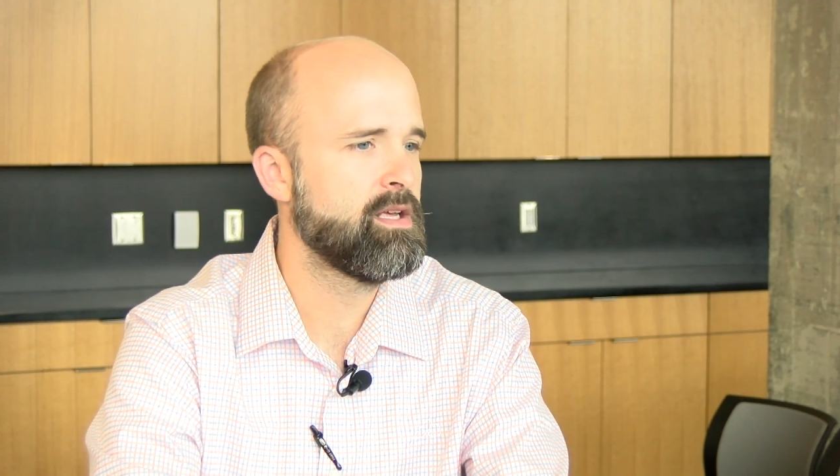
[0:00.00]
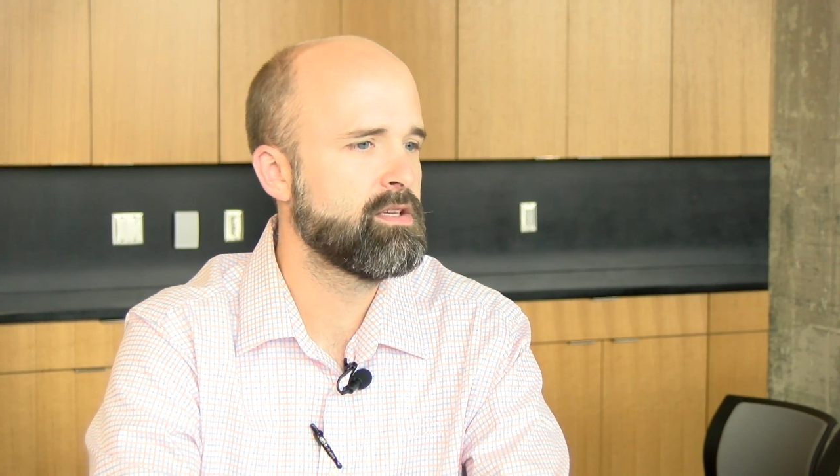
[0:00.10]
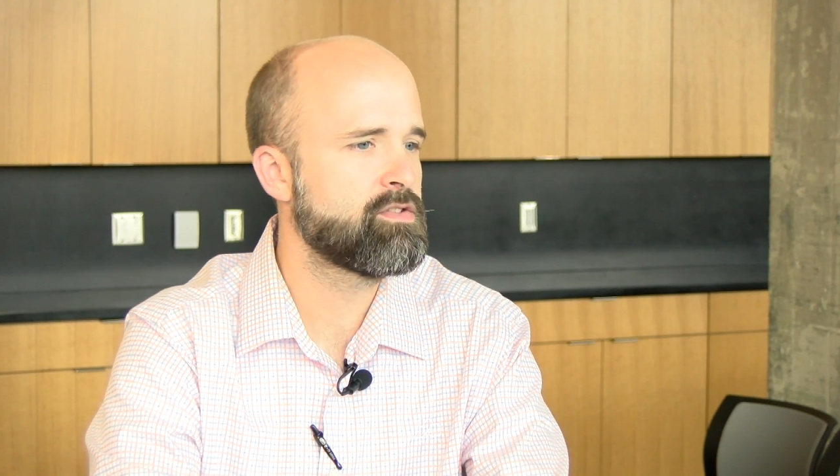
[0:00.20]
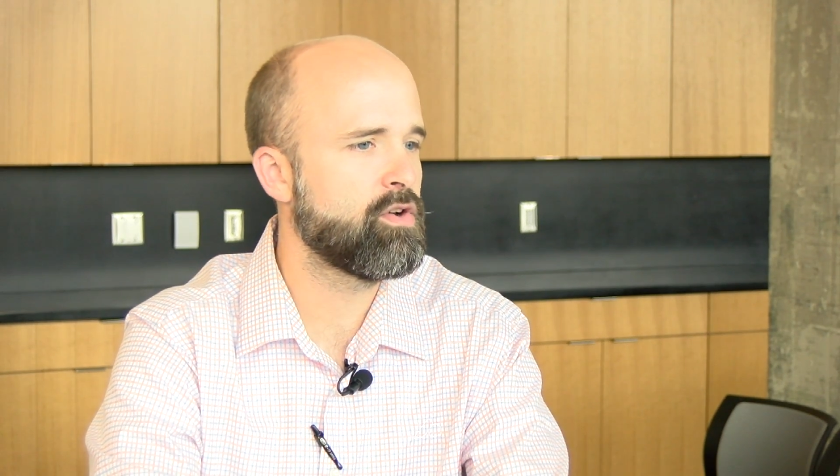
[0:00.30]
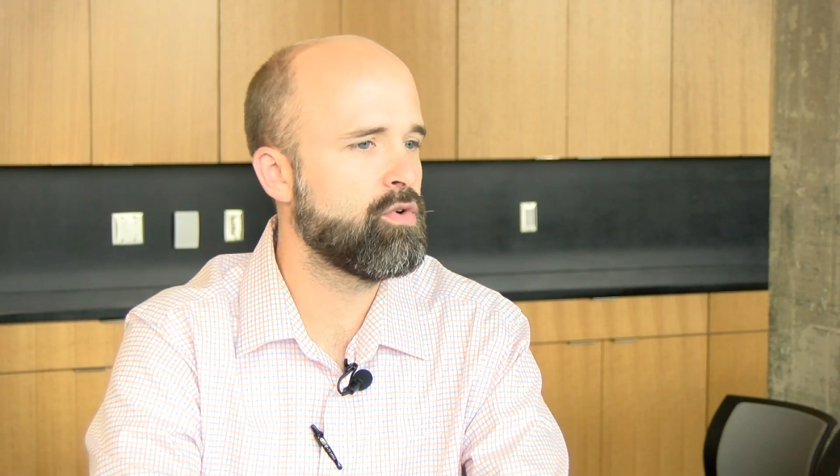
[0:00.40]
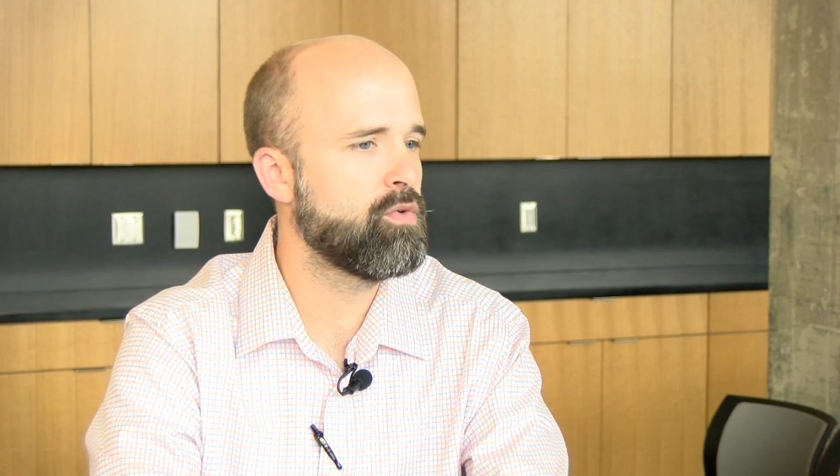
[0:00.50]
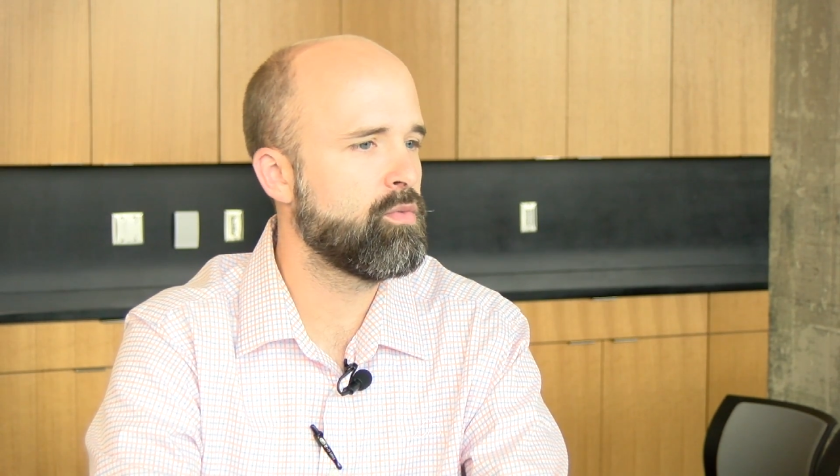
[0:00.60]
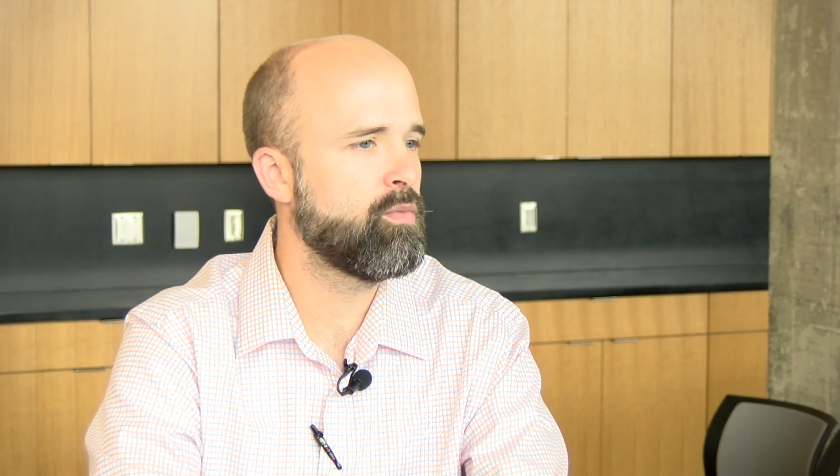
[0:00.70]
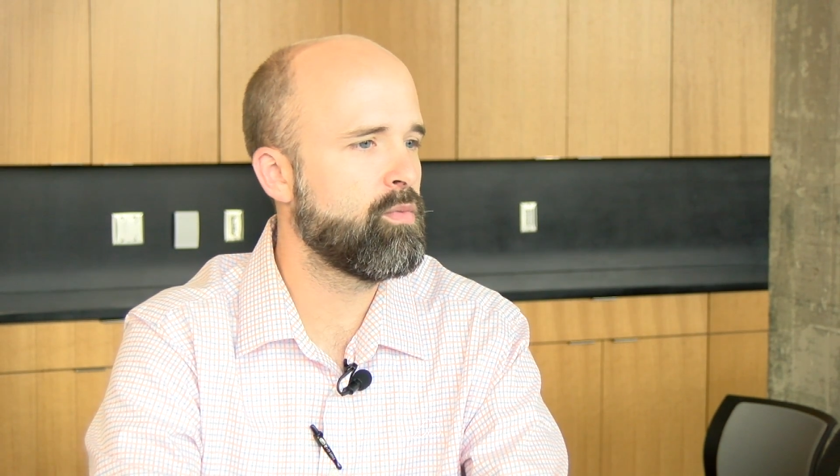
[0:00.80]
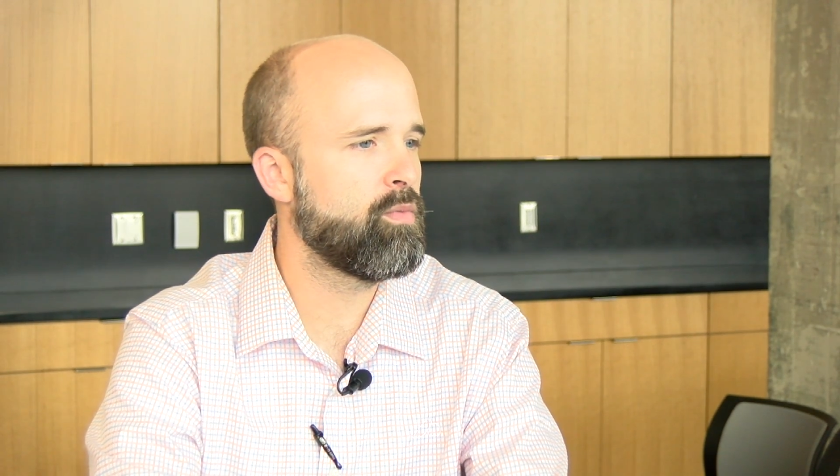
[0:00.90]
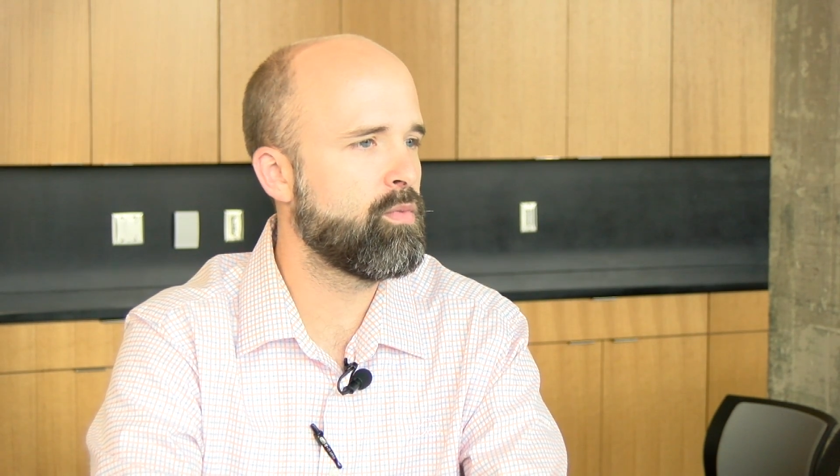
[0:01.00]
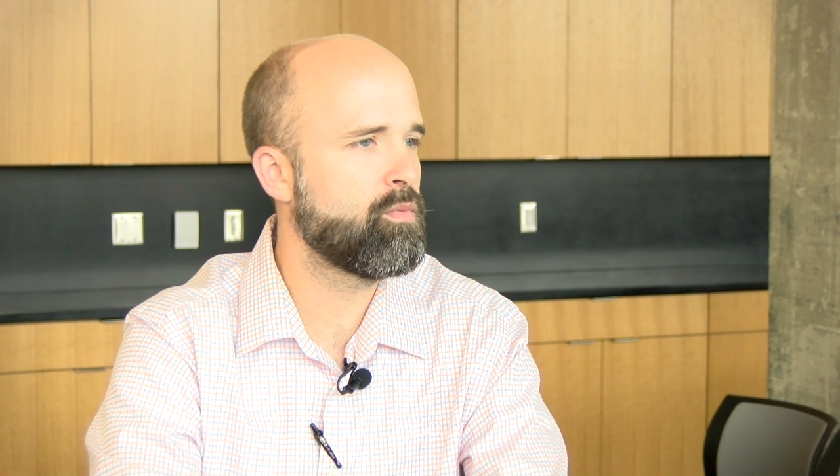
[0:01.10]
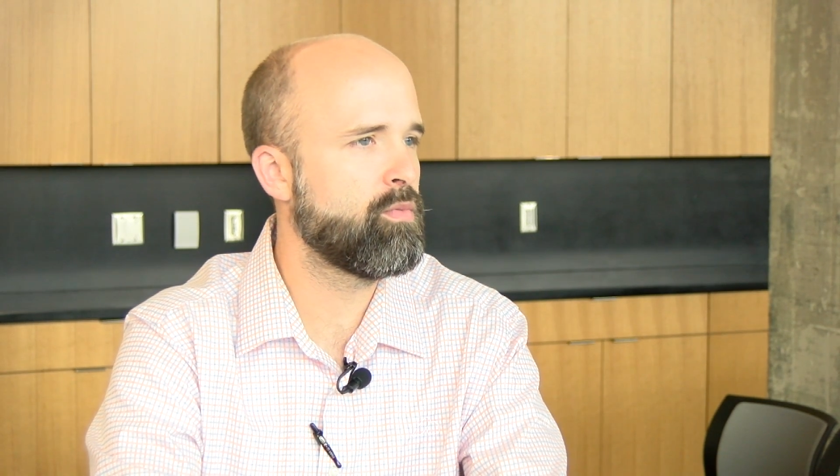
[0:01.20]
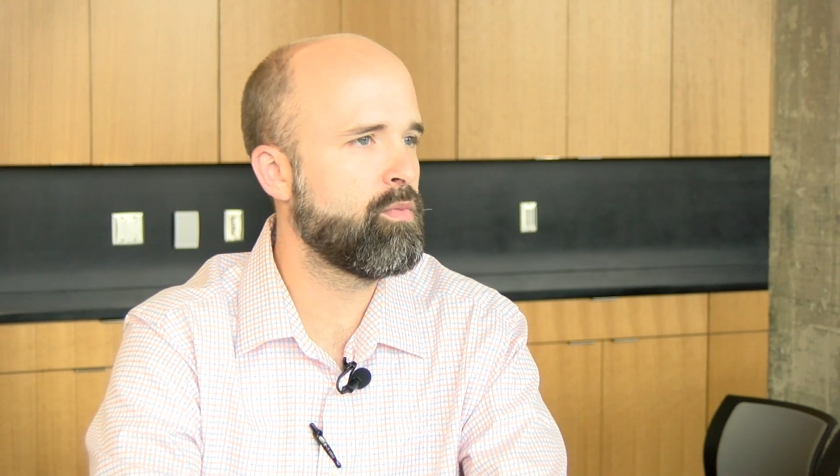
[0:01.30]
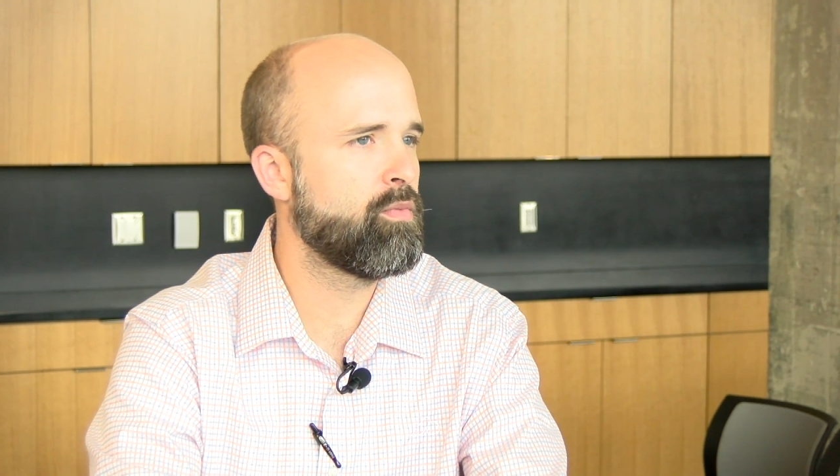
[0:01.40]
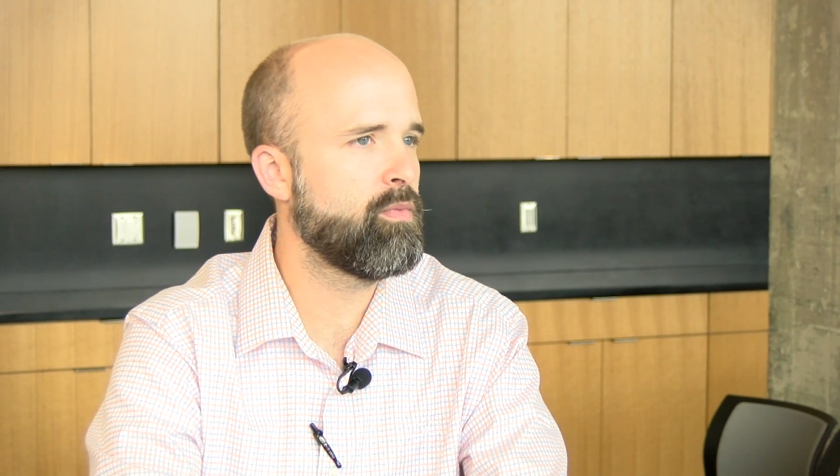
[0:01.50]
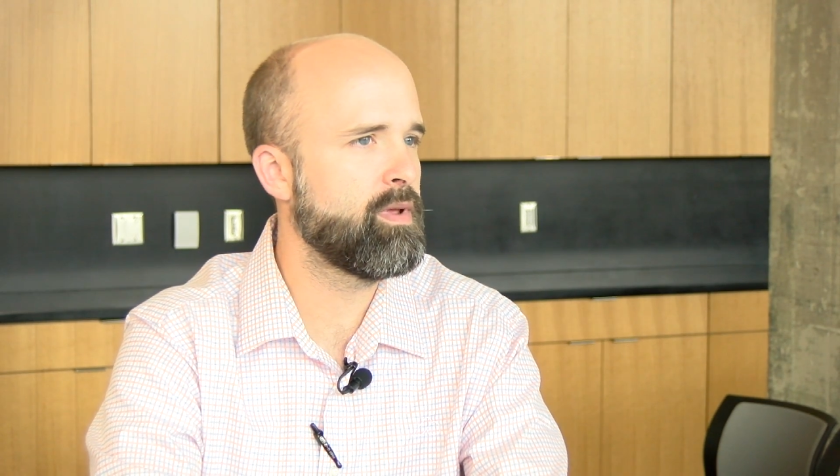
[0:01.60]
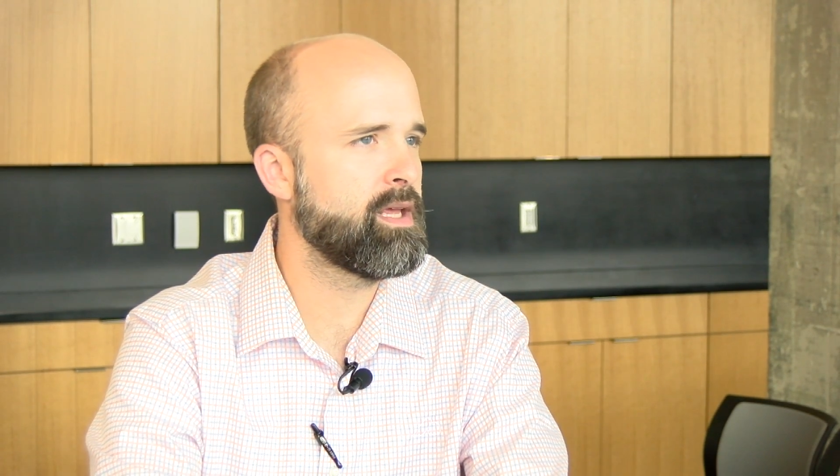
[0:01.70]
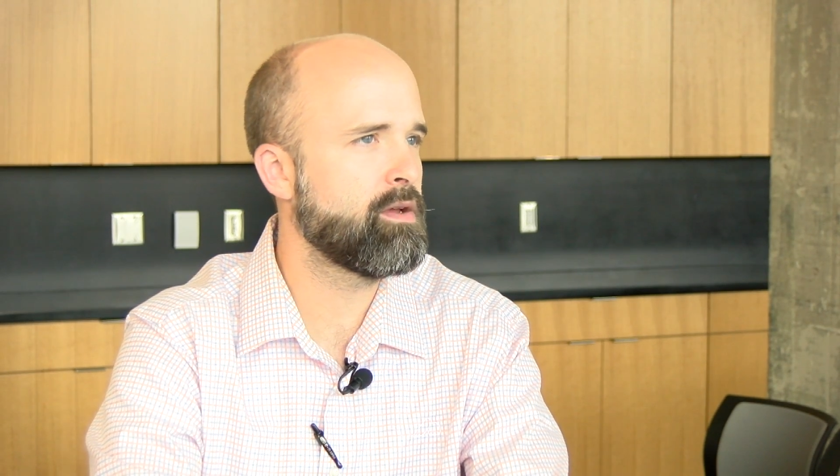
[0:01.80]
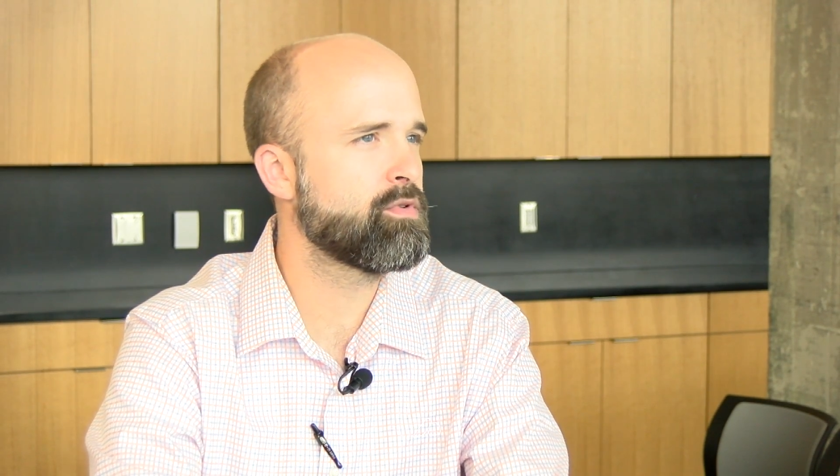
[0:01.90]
So it